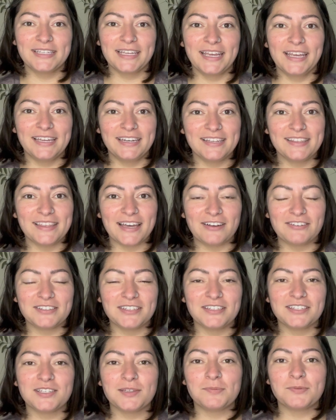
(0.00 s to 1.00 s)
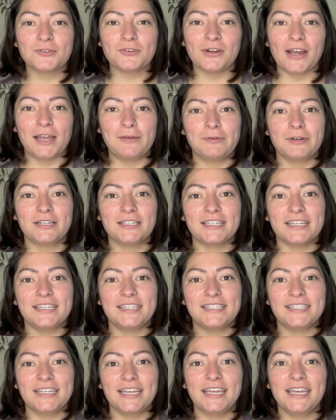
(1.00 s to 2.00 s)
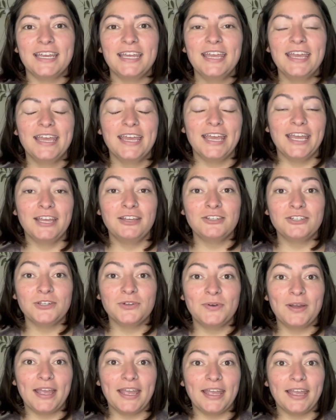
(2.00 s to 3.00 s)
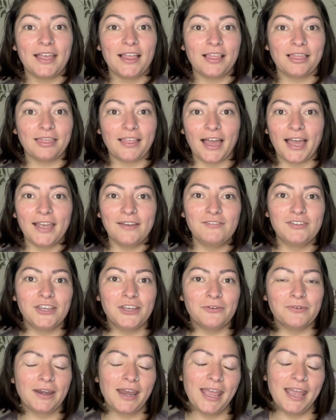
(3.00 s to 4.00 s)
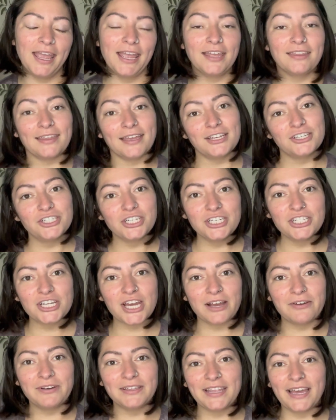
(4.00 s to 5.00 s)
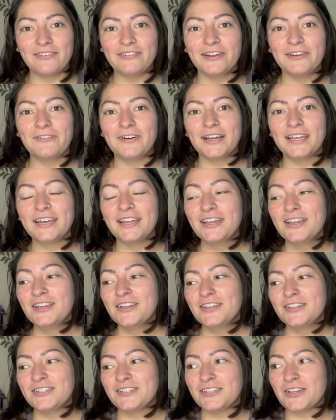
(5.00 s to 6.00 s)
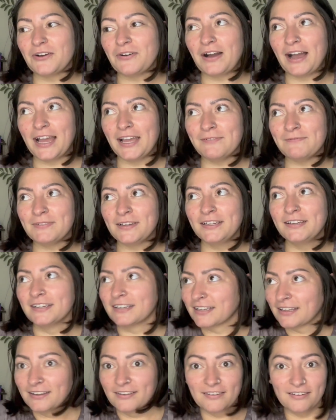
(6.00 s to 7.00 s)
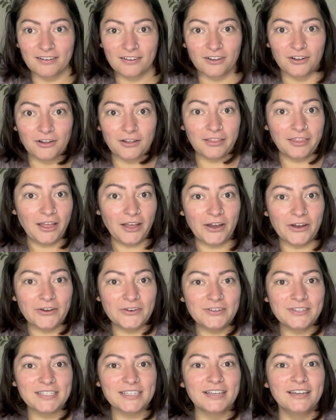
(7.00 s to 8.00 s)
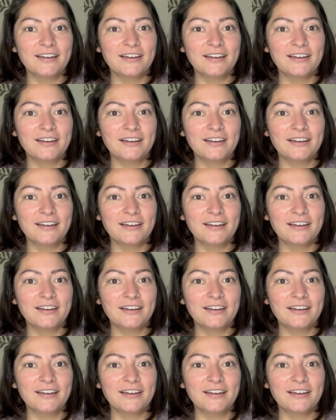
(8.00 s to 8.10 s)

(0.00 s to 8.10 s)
I hit 1,000 subscribers is sit and do a live Q&A, chit chat with everyone. So I'm close.